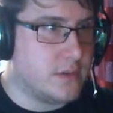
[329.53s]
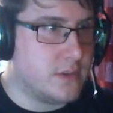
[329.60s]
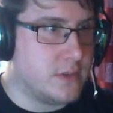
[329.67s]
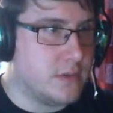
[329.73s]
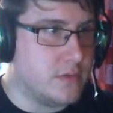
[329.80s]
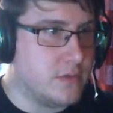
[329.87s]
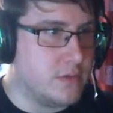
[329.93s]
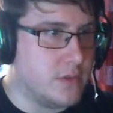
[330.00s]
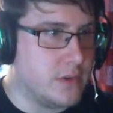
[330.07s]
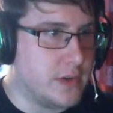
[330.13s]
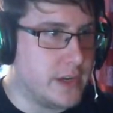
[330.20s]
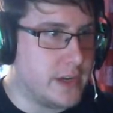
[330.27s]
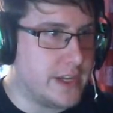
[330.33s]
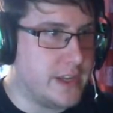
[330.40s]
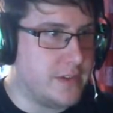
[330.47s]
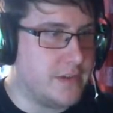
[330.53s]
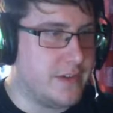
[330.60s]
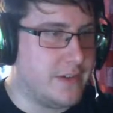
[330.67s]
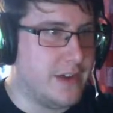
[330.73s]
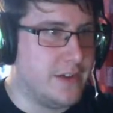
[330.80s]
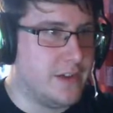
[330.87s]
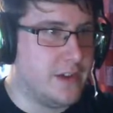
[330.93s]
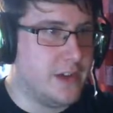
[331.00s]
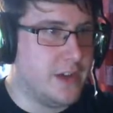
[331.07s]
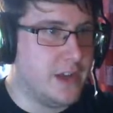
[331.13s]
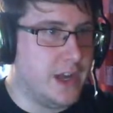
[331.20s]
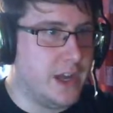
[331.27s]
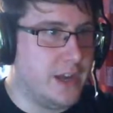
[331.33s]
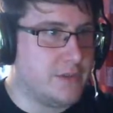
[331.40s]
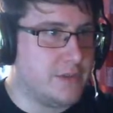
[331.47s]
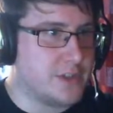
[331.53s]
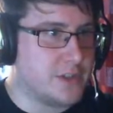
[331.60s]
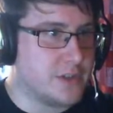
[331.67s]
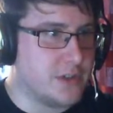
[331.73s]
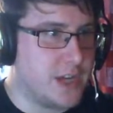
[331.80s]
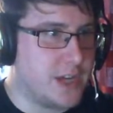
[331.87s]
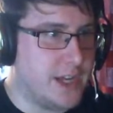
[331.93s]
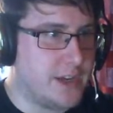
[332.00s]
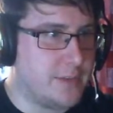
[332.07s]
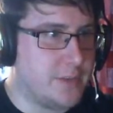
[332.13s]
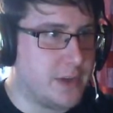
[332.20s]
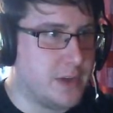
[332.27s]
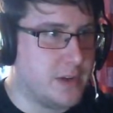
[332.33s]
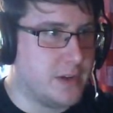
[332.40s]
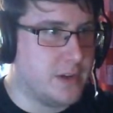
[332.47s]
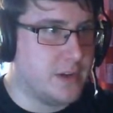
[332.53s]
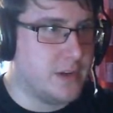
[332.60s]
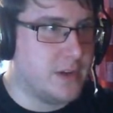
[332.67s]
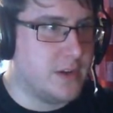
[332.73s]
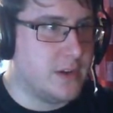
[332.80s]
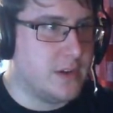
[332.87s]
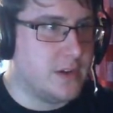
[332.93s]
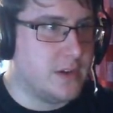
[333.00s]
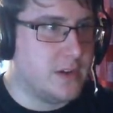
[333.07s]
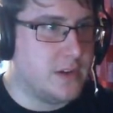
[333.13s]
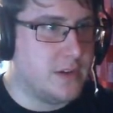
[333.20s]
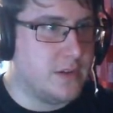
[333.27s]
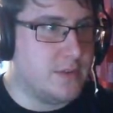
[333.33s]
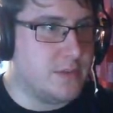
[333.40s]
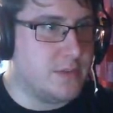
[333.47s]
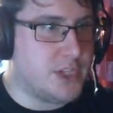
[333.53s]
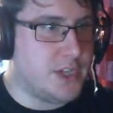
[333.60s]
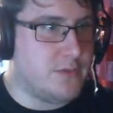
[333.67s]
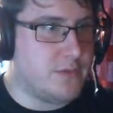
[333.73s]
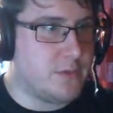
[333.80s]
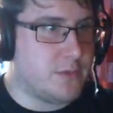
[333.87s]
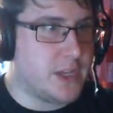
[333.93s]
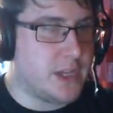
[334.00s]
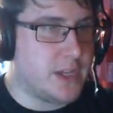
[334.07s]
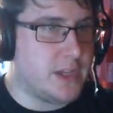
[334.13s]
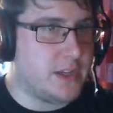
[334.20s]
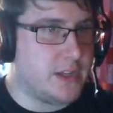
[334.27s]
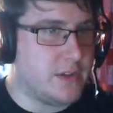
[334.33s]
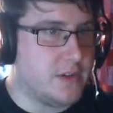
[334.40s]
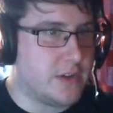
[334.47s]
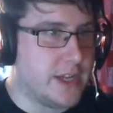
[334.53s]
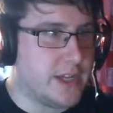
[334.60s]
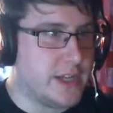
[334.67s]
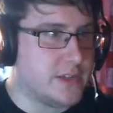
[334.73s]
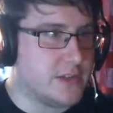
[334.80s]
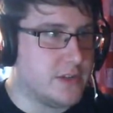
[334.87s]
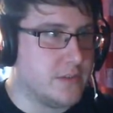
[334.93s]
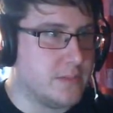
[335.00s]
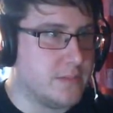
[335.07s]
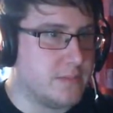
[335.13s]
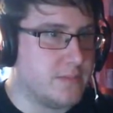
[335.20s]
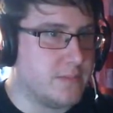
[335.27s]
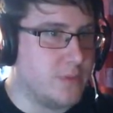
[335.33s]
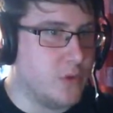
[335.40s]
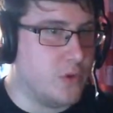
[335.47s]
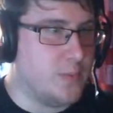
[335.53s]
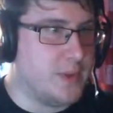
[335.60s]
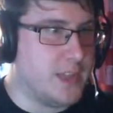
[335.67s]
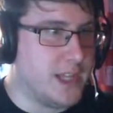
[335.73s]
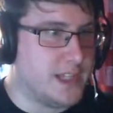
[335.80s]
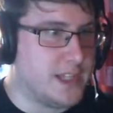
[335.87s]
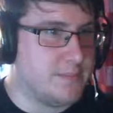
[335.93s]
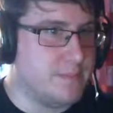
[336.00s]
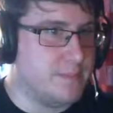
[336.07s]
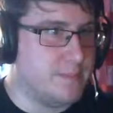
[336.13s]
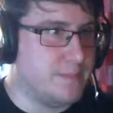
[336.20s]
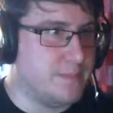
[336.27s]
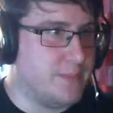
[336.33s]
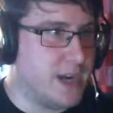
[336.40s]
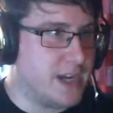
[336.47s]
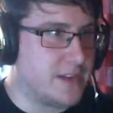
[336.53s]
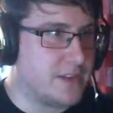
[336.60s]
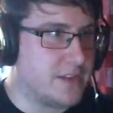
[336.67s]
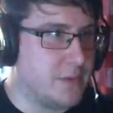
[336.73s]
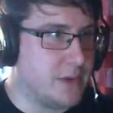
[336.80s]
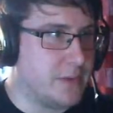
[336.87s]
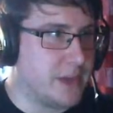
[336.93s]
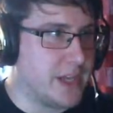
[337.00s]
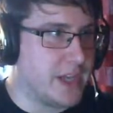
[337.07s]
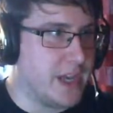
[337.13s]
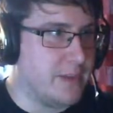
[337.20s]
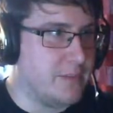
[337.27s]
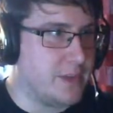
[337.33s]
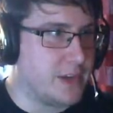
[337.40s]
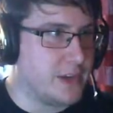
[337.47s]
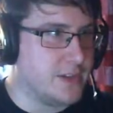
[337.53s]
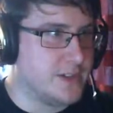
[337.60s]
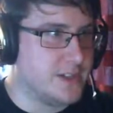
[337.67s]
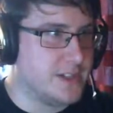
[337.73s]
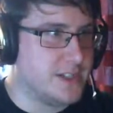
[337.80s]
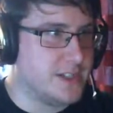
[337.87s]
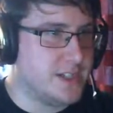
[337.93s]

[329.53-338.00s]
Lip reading: Oh, I keep... I was just going to hide up here. Machine room key. Okay, so I'm hoping that's back the way we came because...